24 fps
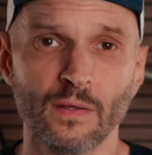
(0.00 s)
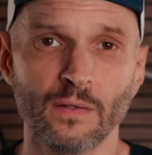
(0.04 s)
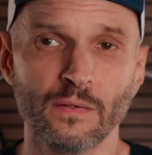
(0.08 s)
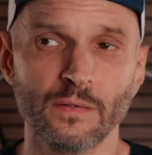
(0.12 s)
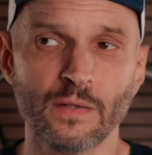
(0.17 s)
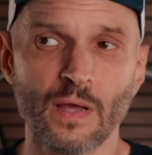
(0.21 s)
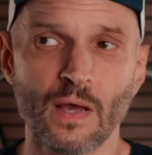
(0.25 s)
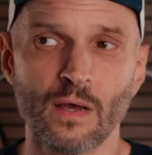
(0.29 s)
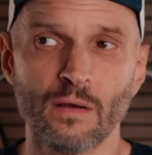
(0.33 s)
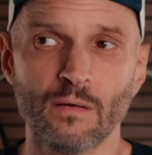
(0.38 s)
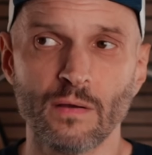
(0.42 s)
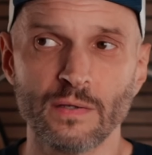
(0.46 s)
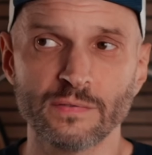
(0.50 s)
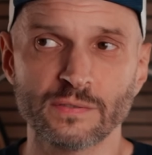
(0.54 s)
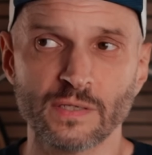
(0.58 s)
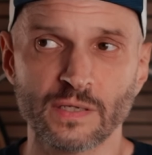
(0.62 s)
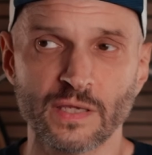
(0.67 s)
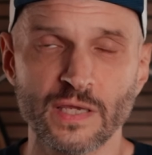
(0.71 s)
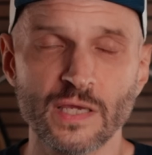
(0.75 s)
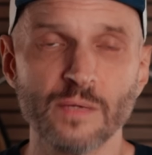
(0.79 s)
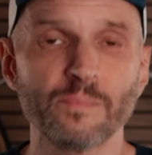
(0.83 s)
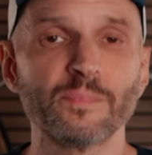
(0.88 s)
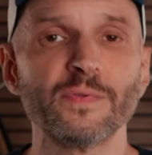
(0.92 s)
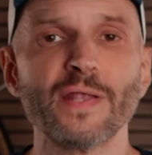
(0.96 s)
Now, as I
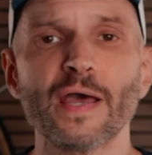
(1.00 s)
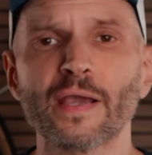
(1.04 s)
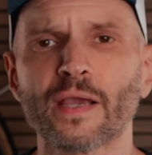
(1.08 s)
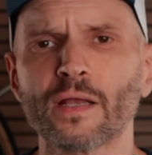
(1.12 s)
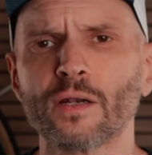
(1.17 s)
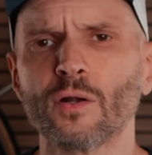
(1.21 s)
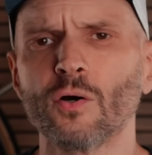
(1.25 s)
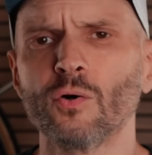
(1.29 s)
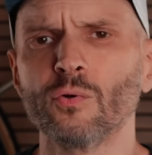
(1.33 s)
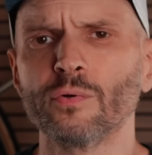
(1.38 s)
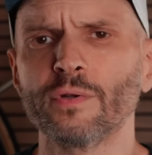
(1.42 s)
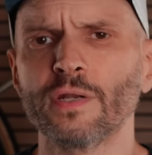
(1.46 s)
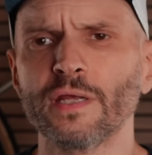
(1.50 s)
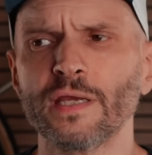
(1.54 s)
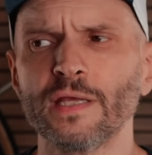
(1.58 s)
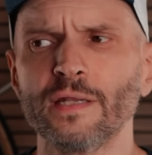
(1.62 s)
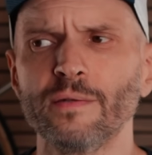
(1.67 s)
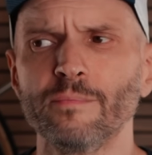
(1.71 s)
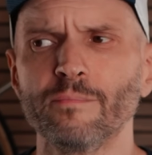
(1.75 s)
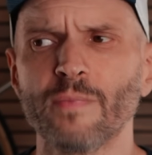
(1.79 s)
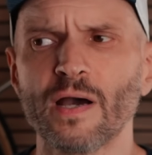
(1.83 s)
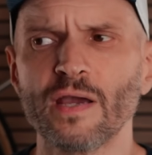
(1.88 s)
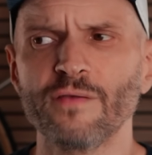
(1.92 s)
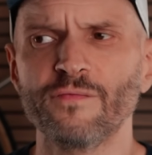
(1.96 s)
keep nagging on
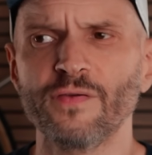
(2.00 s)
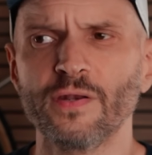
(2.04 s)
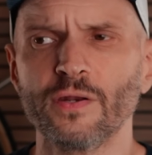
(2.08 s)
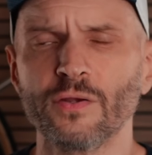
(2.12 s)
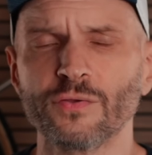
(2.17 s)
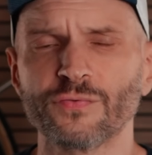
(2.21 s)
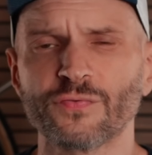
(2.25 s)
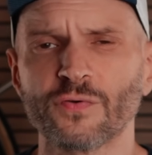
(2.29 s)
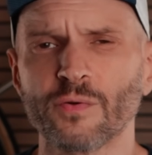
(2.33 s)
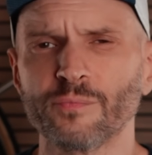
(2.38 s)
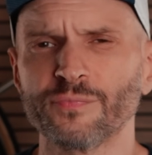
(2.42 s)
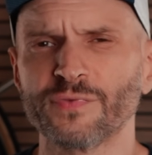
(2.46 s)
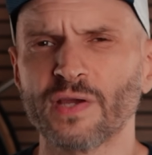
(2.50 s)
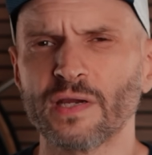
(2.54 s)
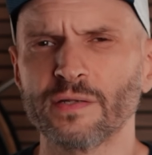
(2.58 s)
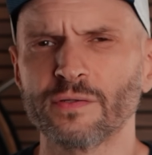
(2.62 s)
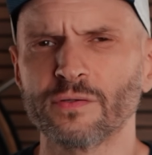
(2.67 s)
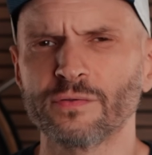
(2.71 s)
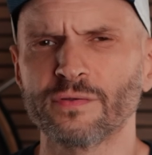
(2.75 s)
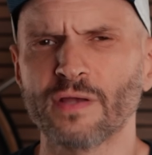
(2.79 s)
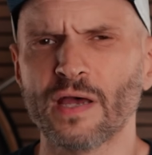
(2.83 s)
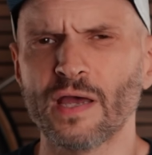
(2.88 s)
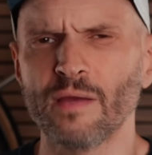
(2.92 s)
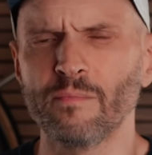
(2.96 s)
in my videos from time
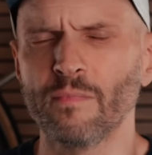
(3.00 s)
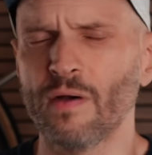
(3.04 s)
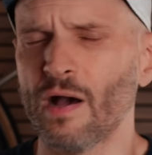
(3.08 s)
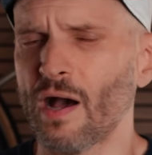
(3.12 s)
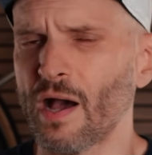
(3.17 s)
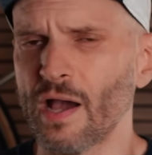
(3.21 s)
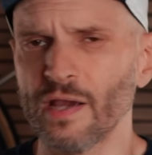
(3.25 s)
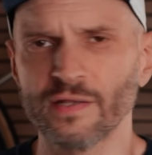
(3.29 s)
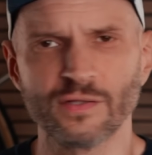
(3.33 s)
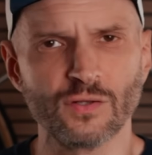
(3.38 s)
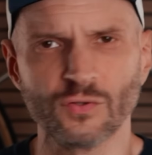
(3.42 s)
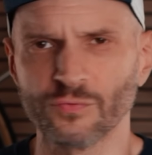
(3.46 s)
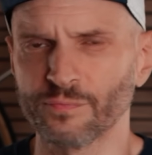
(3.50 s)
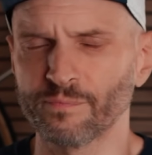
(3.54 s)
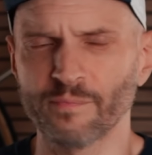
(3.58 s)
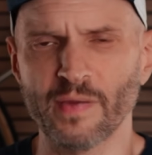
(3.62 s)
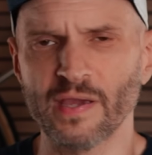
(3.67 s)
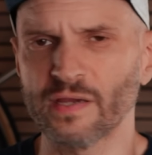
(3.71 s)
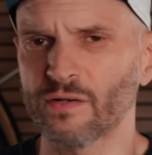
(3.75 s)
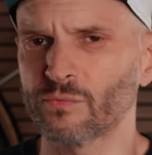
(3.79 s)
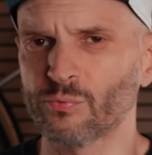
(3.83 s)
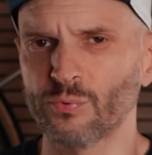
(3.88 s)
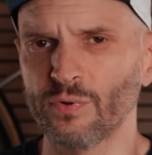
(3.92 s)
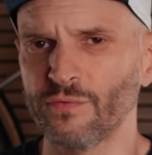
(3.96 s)
to time, I don't
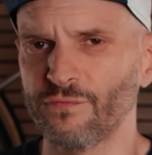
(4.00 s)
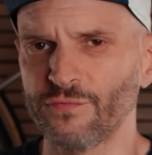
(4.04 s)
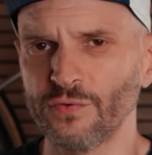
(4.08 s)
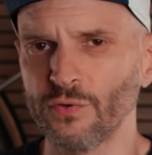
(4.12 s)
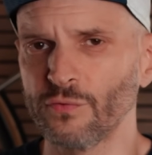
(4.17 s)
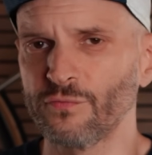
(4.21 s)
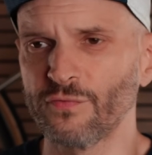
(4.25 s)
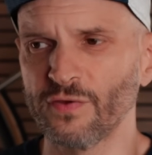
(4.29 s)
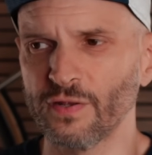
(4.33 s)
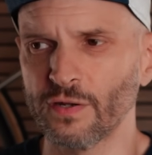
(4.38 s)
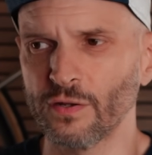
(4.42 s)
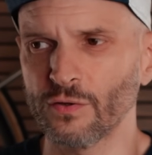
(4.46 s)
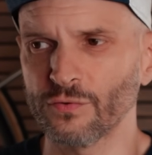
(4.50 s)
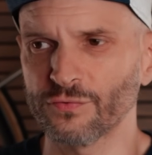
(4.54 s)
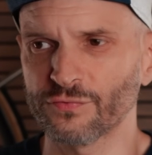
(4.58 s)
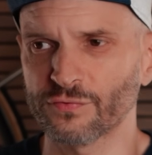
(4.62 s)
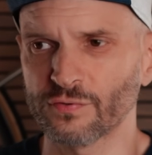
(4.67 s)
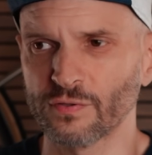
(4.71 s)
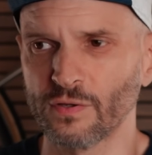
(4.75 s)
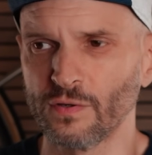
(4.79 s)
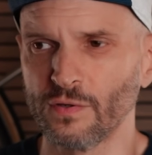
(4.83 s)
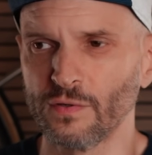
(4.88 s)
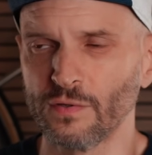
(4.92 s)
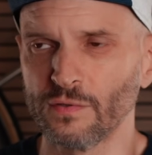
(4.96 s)
make review
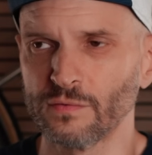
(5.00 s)
videos.